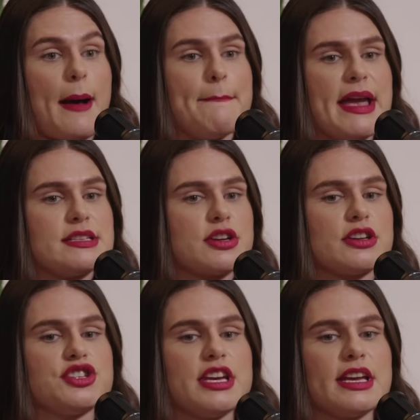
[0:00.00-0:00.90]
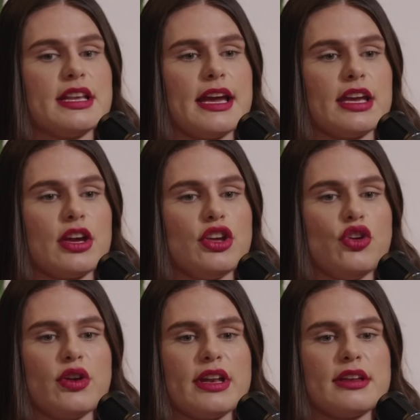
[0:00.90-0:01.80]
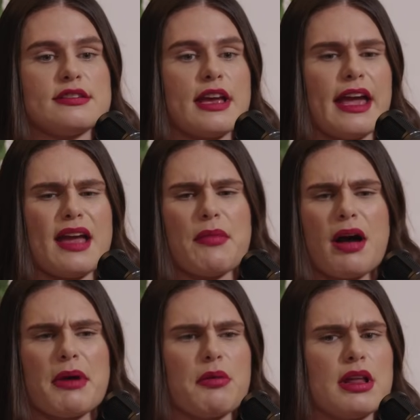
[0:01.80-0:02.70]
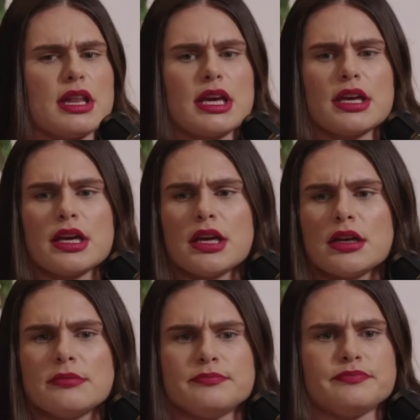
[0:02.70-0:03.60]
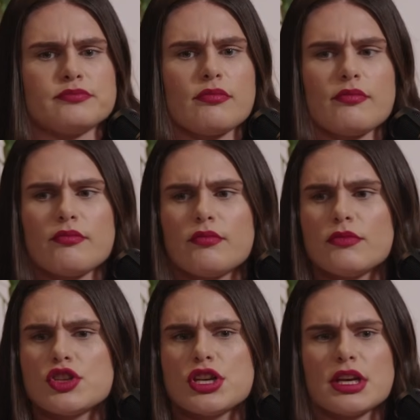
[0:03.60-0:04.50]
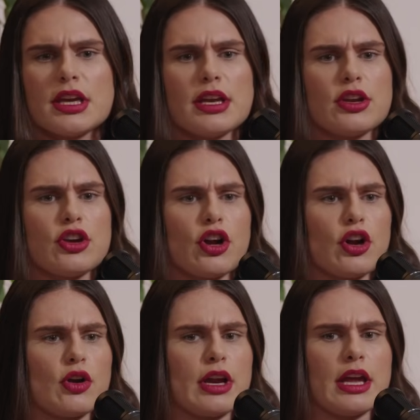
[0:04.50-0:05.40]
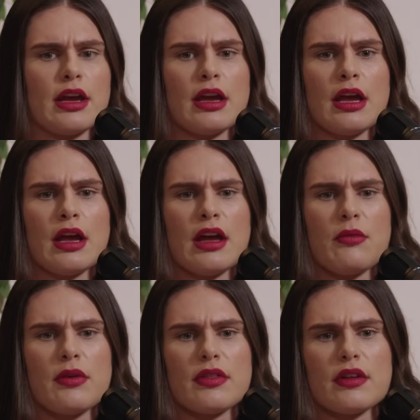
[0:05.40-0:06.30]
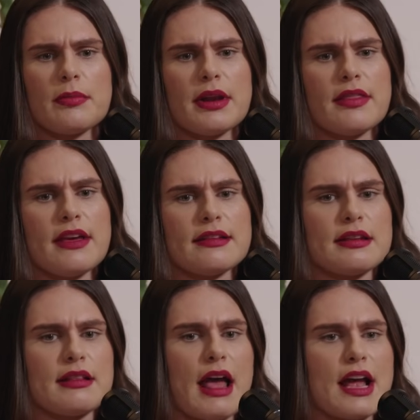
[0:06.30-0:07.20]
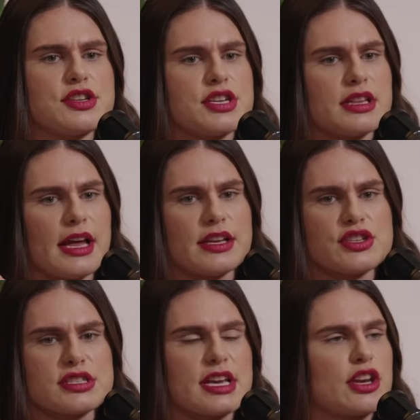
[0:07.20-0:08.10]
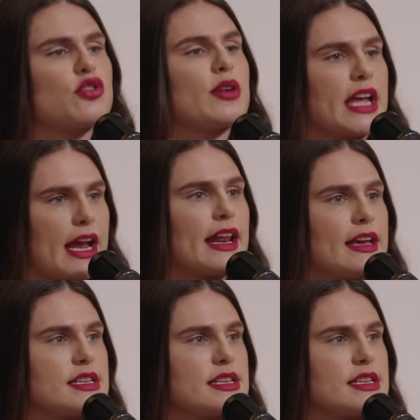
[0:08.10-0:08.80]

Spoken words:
Amazing cook. She can you can say, hey mom, I want like a chicken curry with a little bit of this and that, and she just can create it.